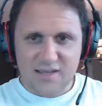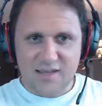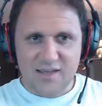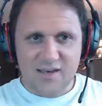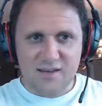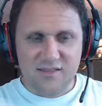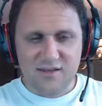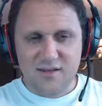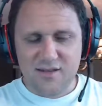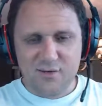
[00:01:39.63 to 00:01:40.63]
and I
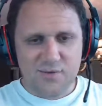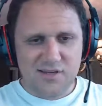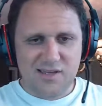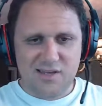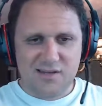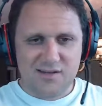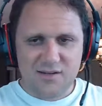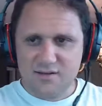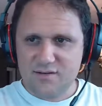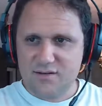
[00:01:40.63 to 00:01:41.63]
thought, what the heck,
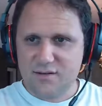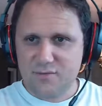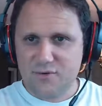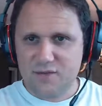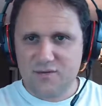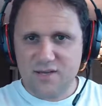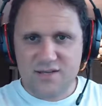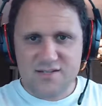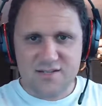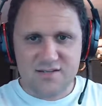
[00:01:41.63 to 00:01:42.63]
I'll bring you
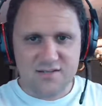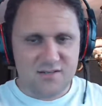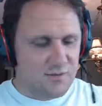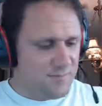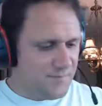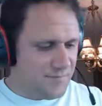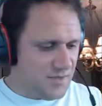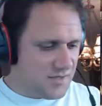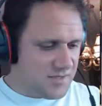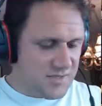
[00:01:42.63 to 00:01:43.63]
guys in so
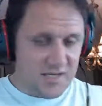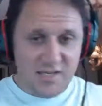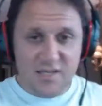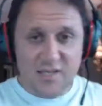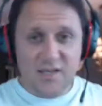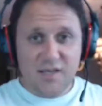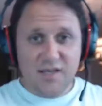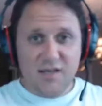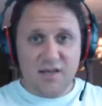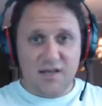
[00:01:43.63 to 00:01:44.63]
you can see
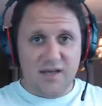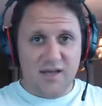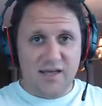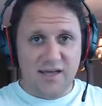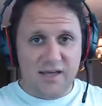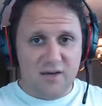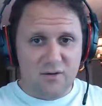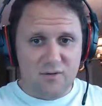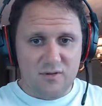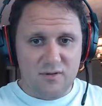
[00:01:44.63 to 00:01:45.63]

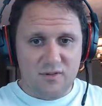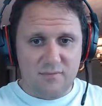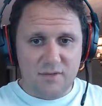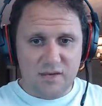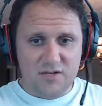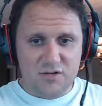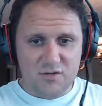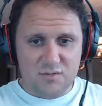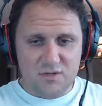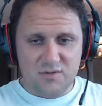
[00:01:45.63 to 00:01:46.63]
how the
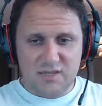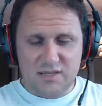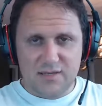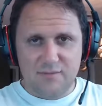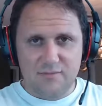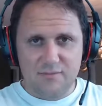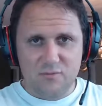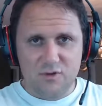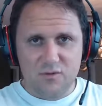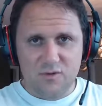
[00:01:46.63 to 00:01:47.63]
miniatures, when you get them,
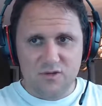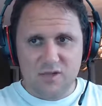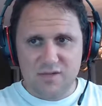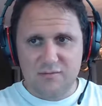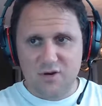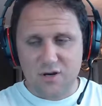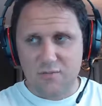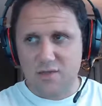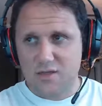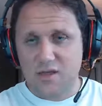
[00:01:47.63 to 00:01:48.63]
when you get them, they're going to
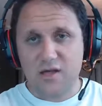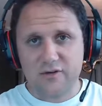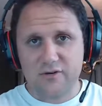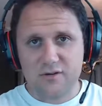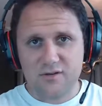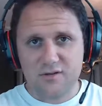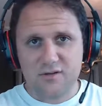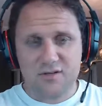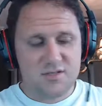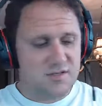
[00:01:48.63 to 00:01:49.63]
be colored,
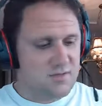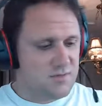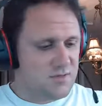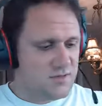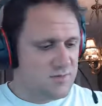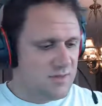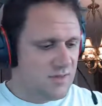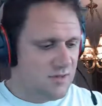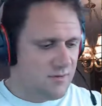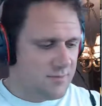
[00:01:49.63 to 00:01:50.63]
as we talked about in
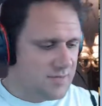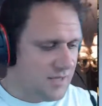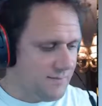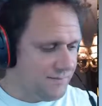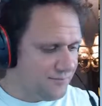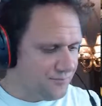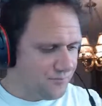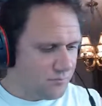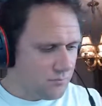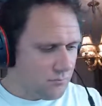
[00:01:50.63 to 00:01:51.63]
the other update
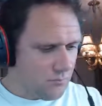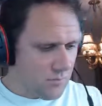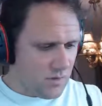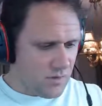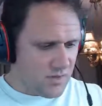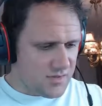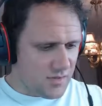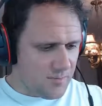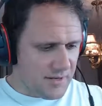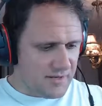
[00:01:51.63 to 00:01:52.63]
to
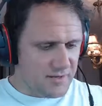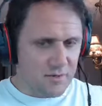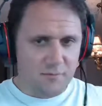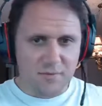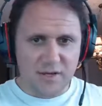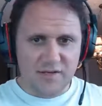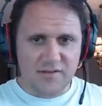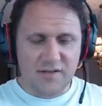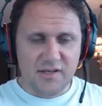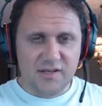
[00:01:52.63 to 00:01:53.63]
their Pantone. But